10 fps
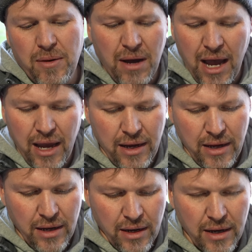my
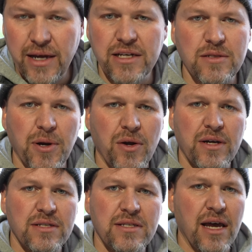
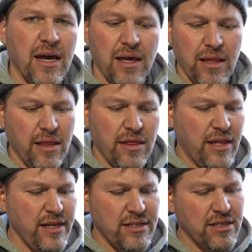experience that
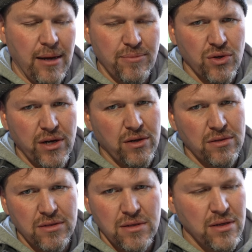these step
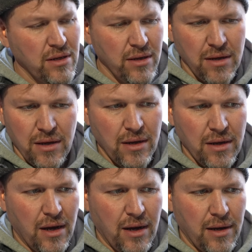drills,
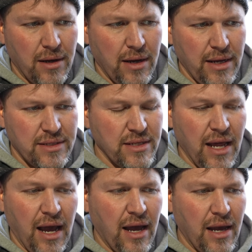it's
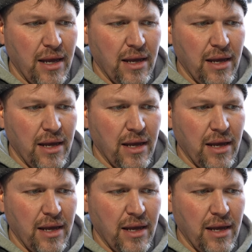not,